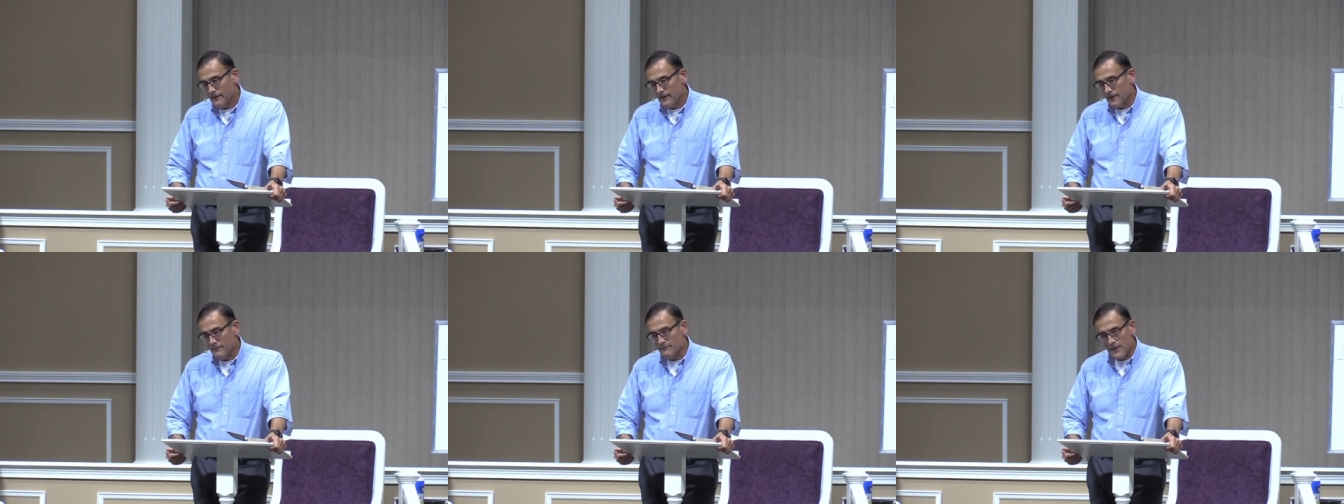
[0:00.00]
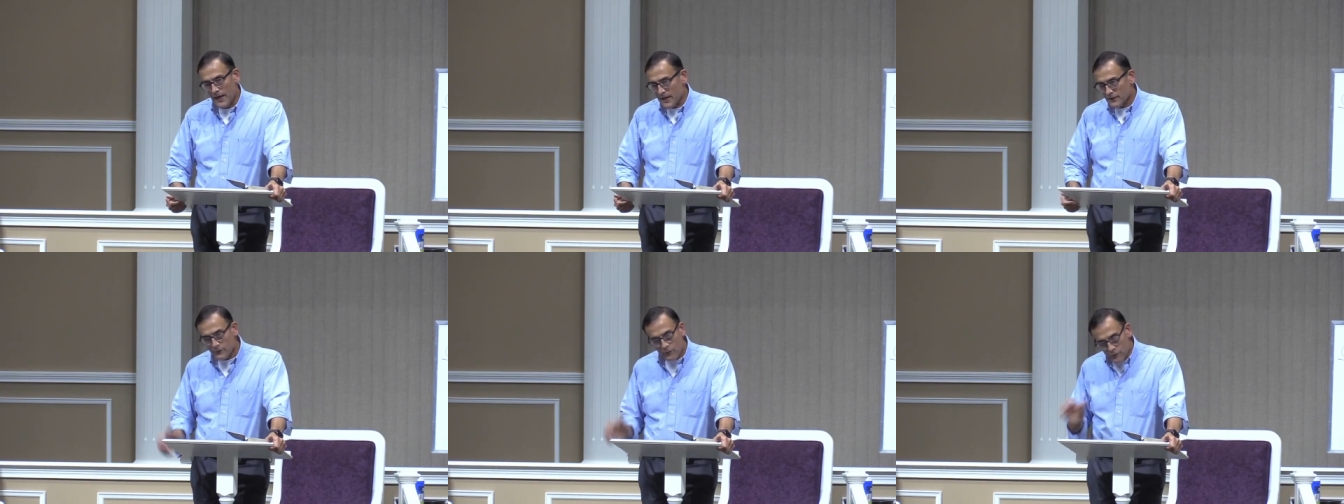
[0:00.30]
I'm
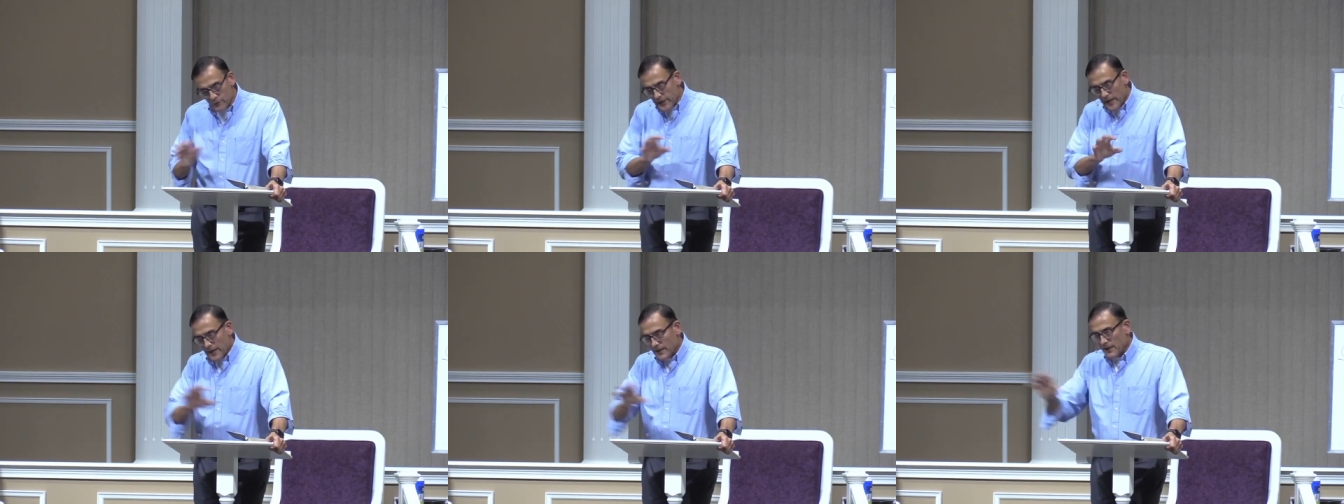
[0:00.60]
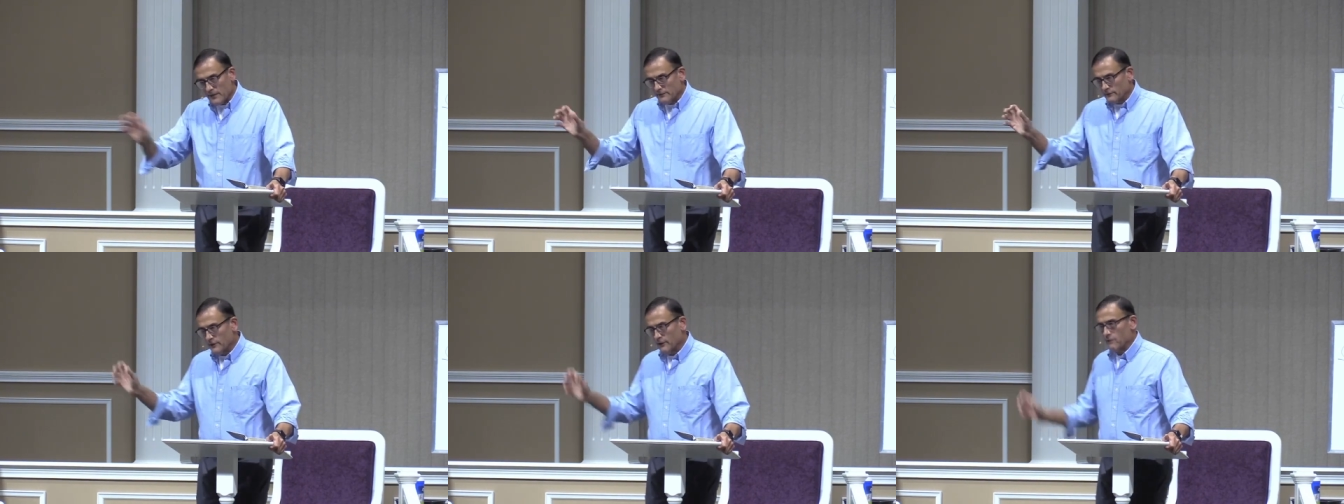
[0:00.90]
not
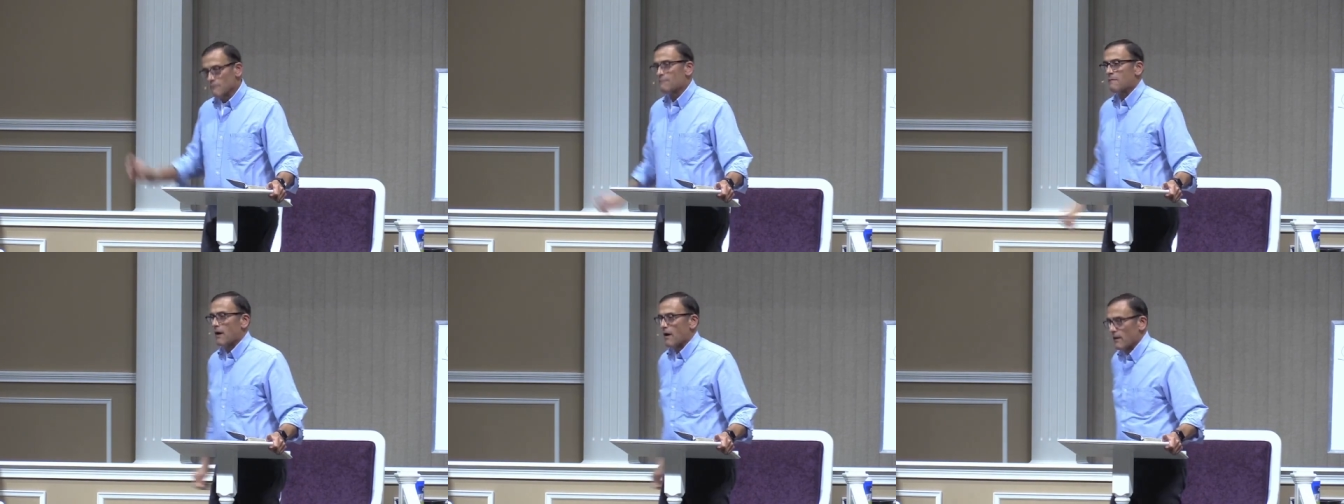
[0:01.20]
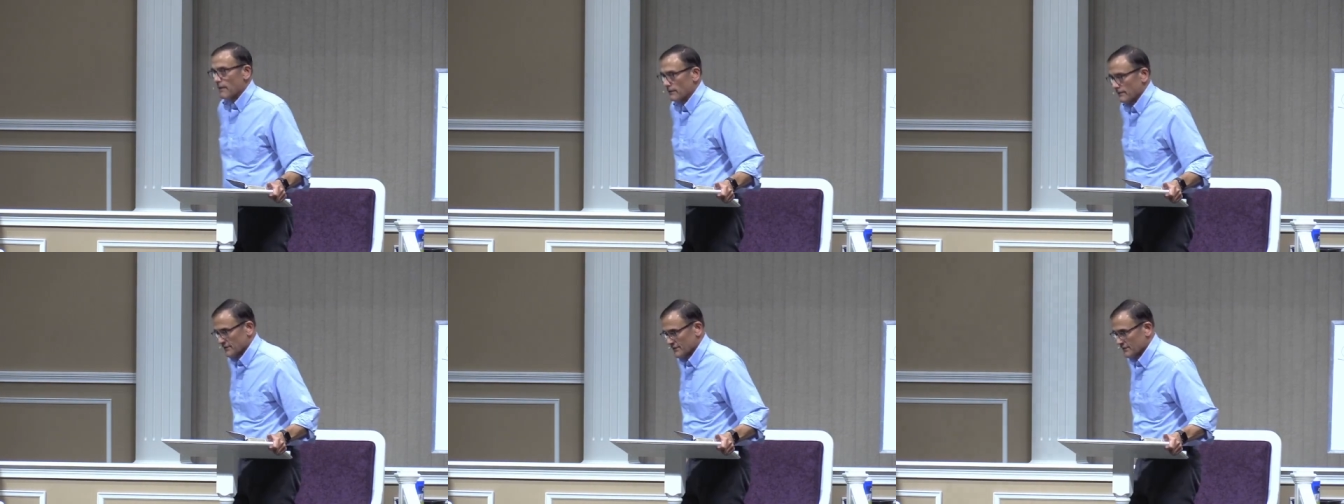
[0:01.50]
creating little
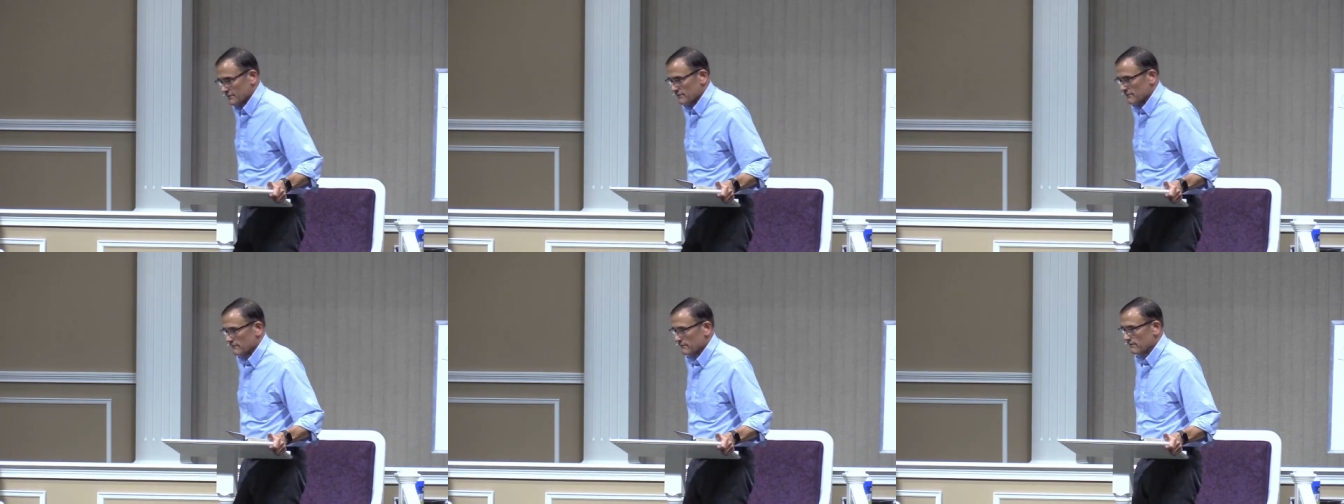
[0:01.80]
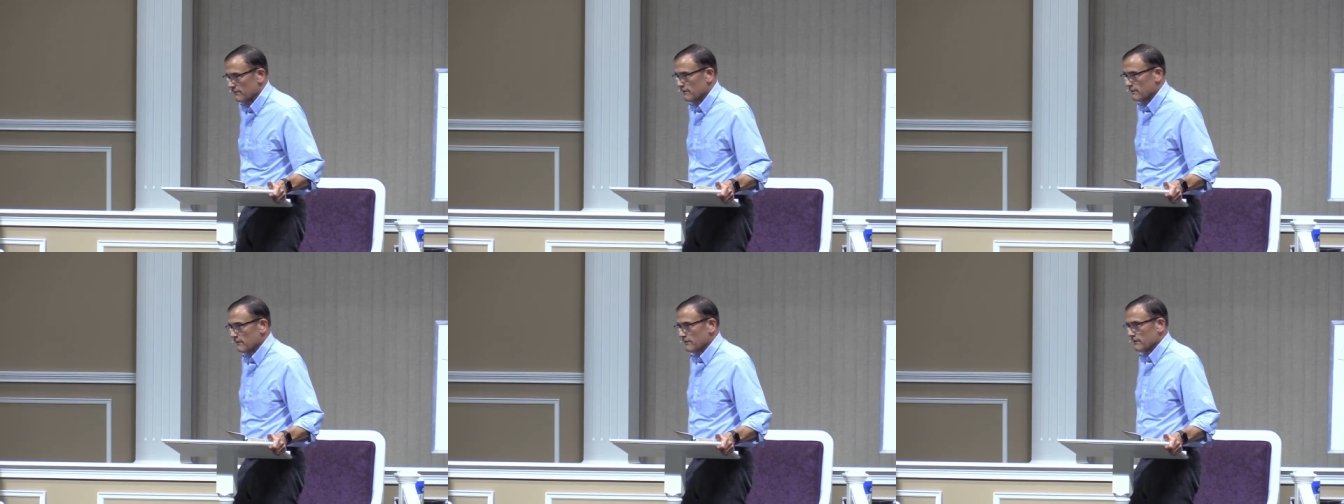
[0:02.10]
marks,
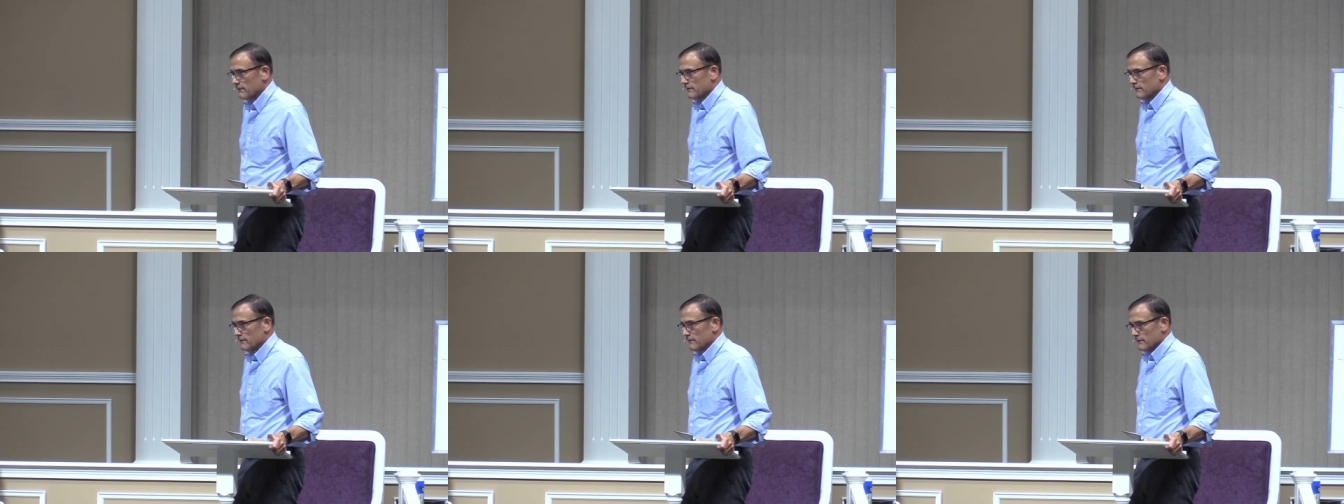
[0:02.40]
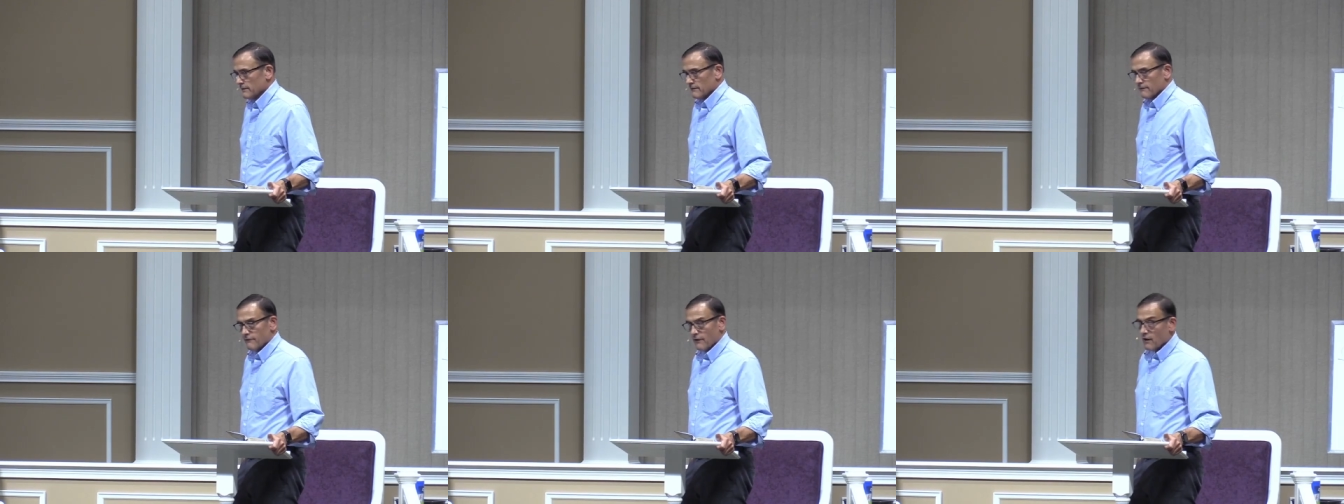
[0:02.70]

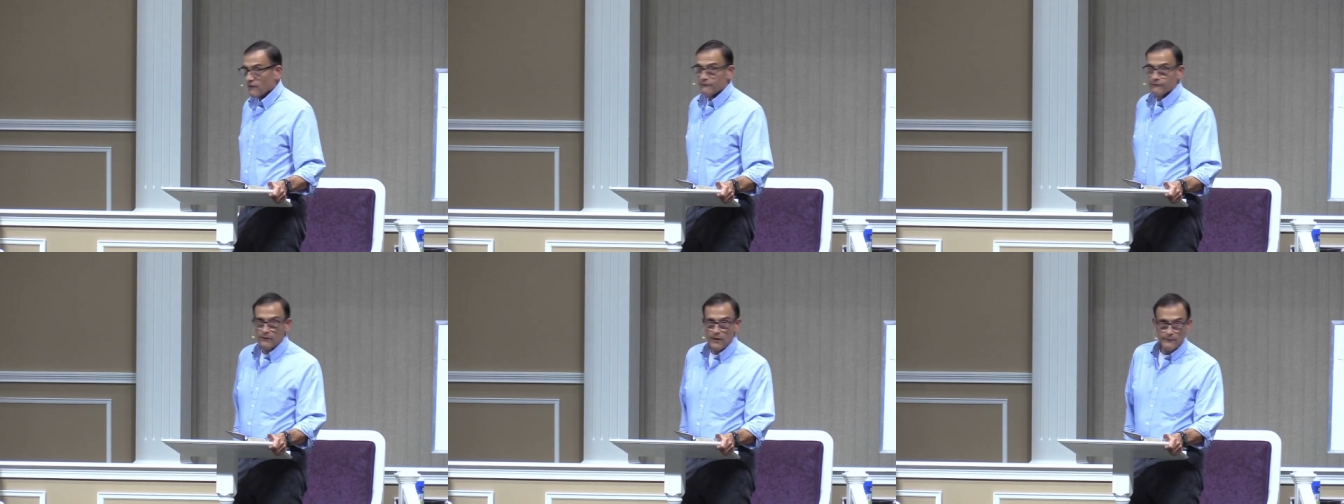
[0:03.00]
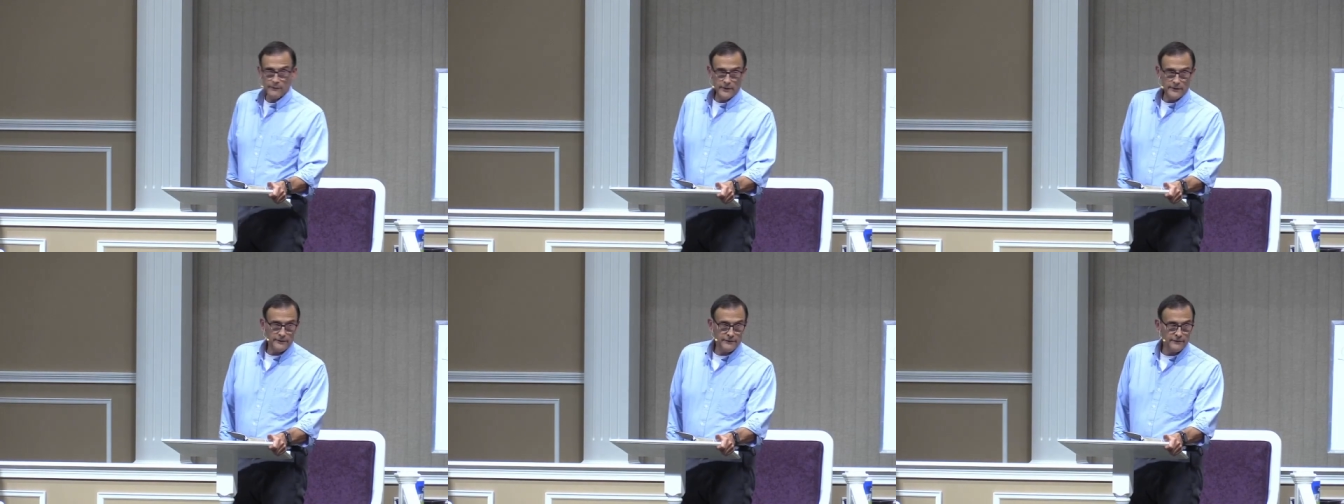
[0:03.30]
far
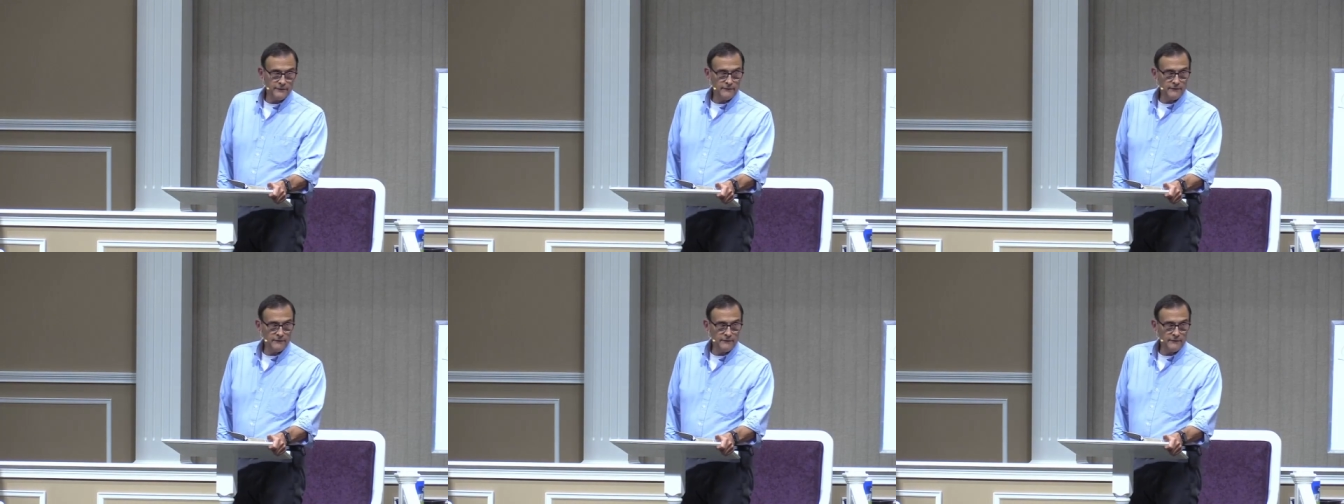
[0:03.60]
from it.